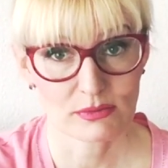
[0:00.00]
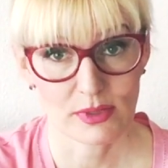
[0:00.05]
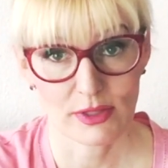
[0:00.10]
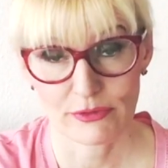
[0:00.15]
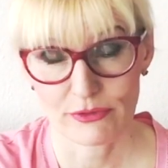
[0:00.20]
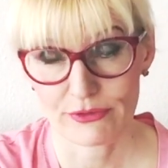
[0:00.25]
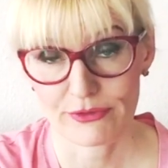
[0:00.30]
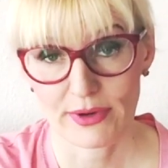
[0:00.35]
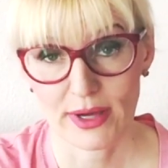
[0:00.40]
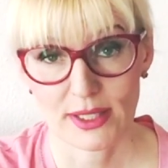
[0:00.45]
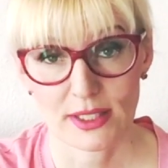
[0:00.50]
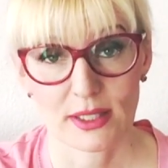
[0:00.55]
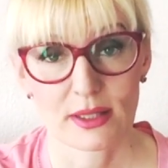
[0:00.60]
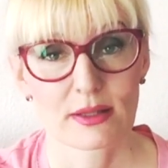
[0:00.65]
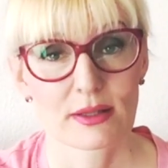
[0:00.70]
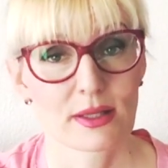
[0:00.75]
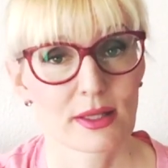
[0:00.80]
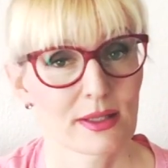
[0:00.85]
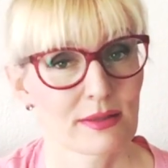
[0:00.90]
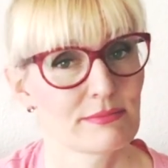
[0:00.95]
If you find
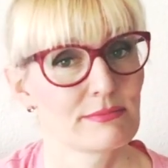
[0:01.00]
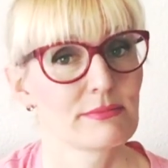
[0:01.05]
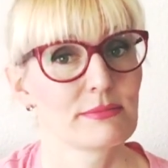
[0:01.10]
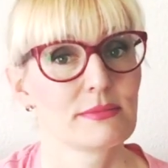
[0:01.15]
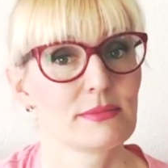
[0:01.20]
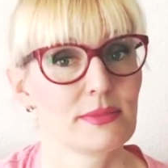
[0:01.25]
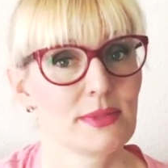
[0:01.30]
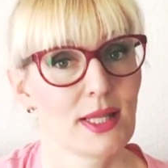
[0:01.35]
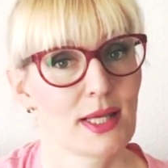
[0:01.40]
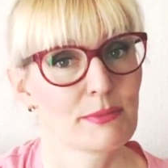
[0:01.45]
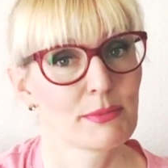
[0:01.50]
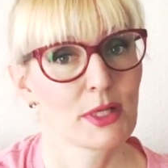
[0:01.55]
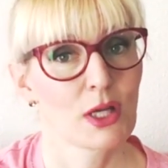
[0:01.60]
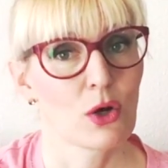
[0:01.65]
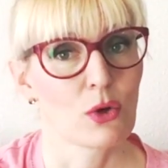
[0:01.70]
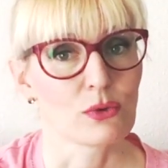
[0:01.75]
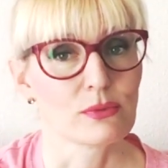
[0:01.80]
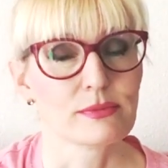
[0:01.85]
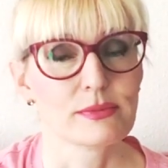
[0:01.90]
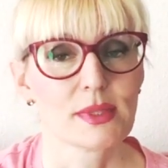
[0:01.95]
anything, let me
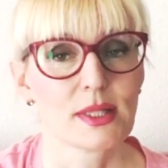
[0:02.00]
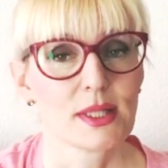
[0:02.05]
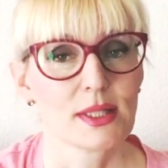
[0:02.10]
know.